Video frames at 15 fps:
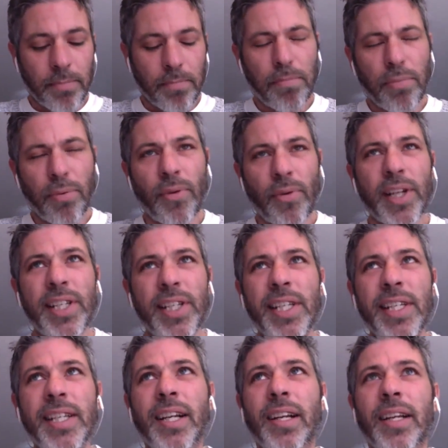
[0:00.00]
It's
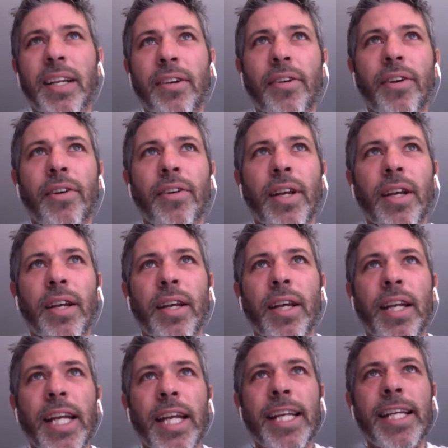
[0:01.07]
pretty clear
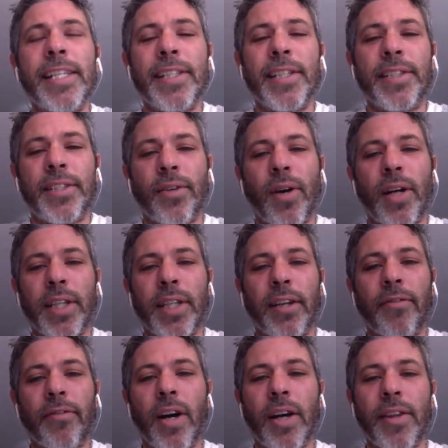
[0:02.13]
and easy
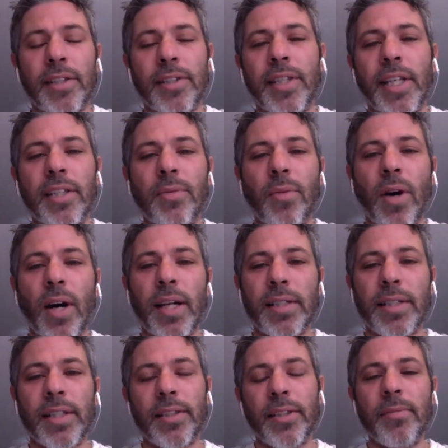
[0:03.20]
to identify the
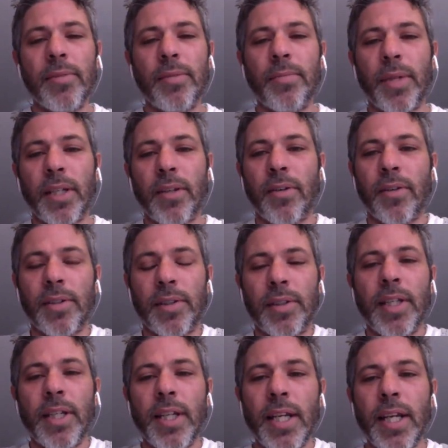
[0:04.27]
6-wire systems
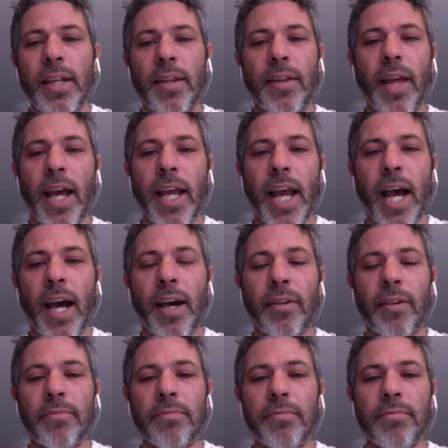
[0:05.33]
because
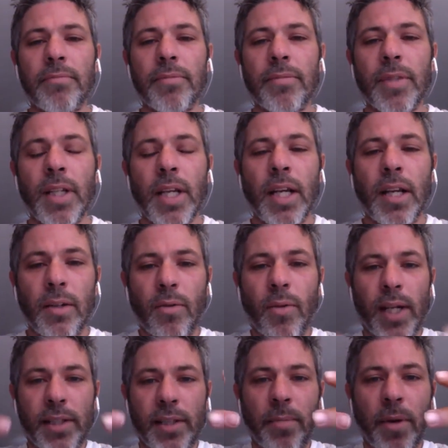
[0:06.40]
they are,
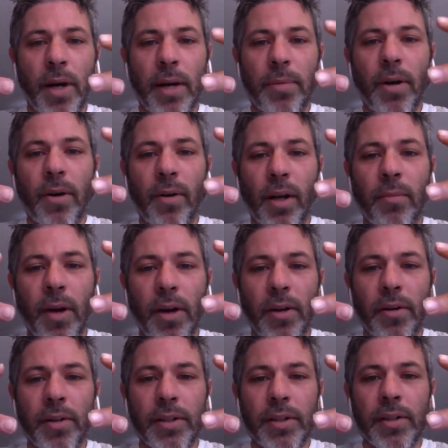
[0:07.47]
whereas the
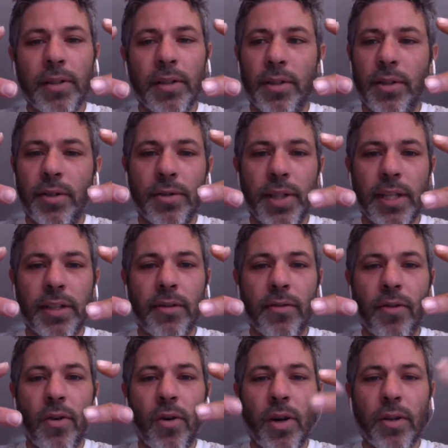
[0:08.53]
bipolar motor is 2
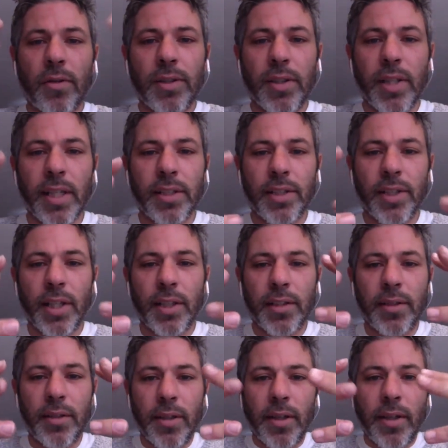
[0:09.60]
sets of coils,
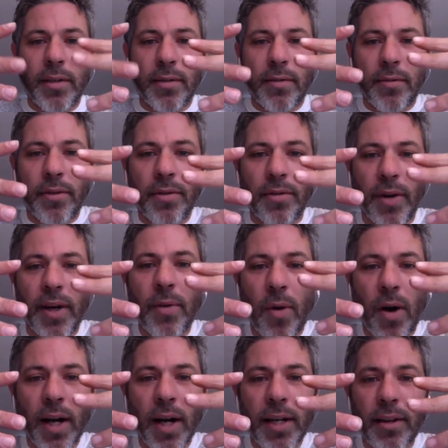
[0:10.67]
there's just
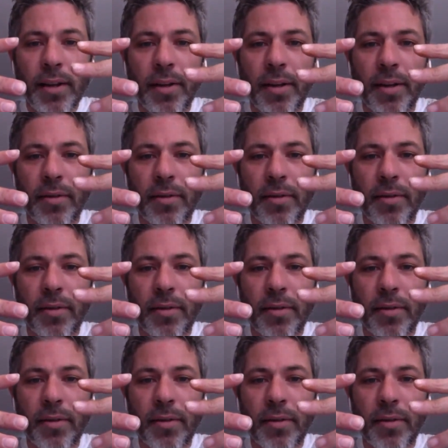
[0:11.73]
2